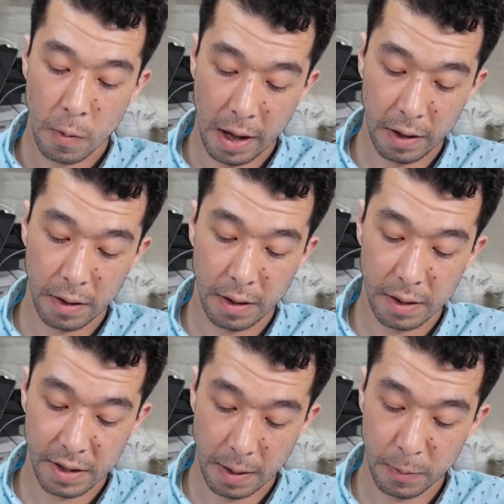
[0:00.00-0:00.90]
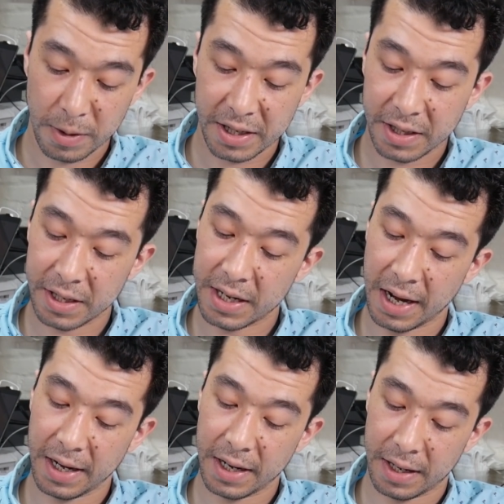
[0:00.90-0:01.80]
rather than the summaries
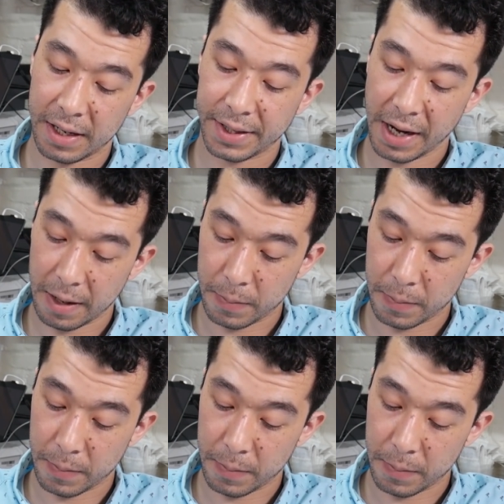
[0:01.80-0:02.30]
contained in this